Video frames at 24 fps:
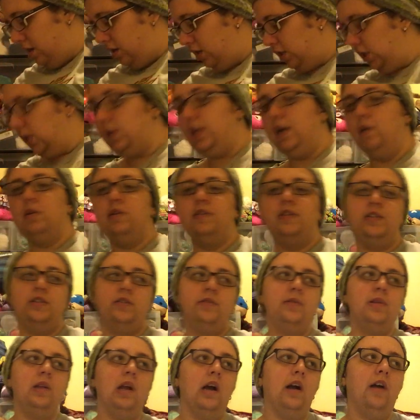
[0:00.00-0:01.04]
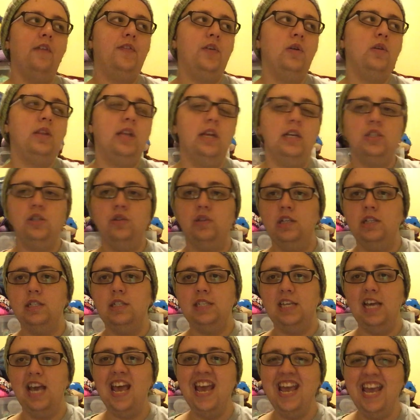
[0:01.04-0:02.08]
So there were a few things you didn't
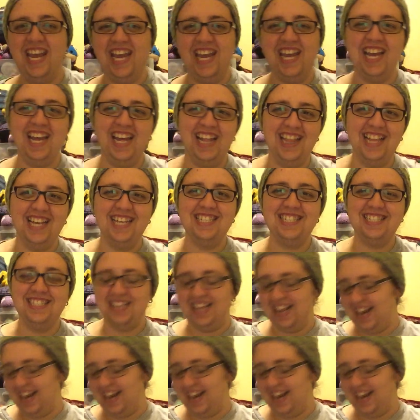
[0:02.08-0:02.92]
see in this,